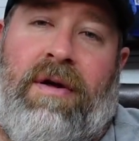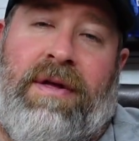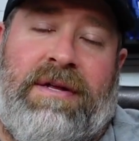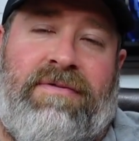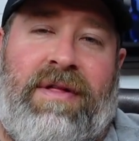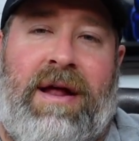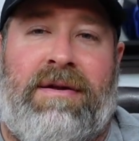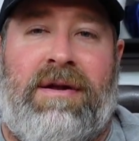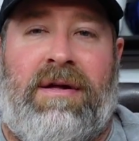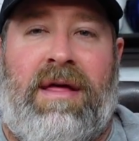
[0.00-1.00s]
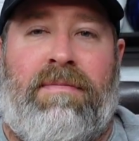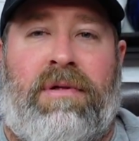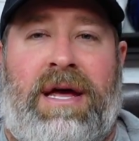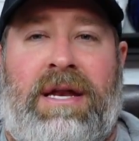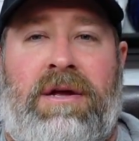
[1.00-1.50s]
I think it's for that
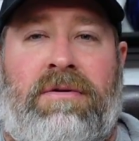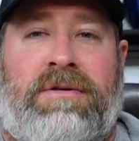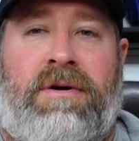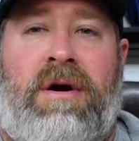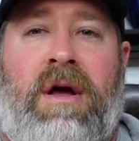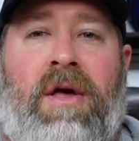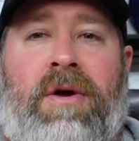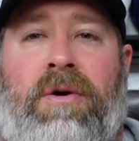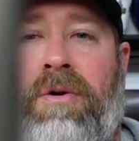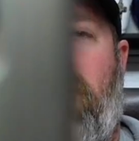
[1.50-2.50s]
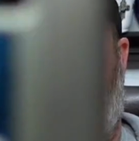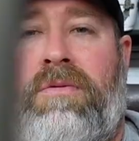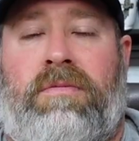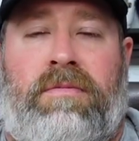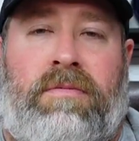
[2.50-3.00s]
blade user who
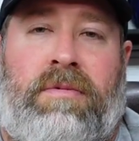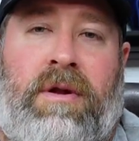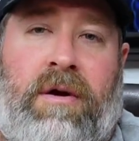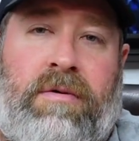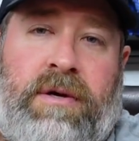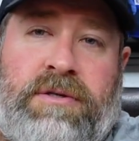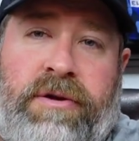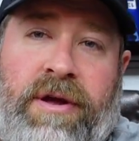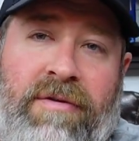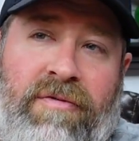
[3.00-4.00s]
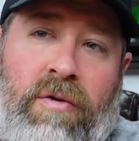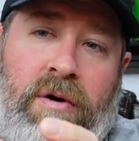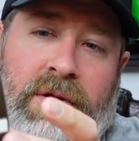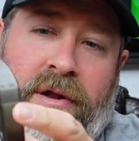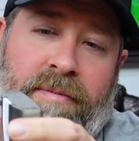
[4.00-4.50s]
is looking
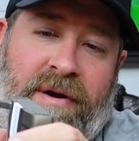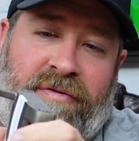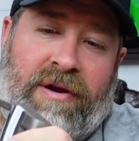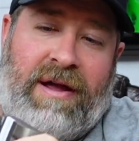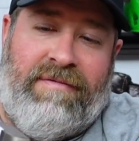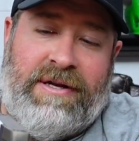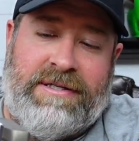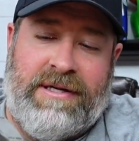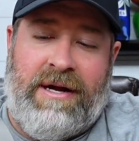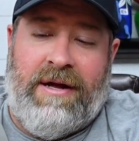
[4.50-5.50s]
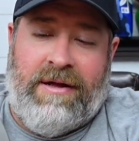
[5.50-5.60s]
for a little bit of forgiveness,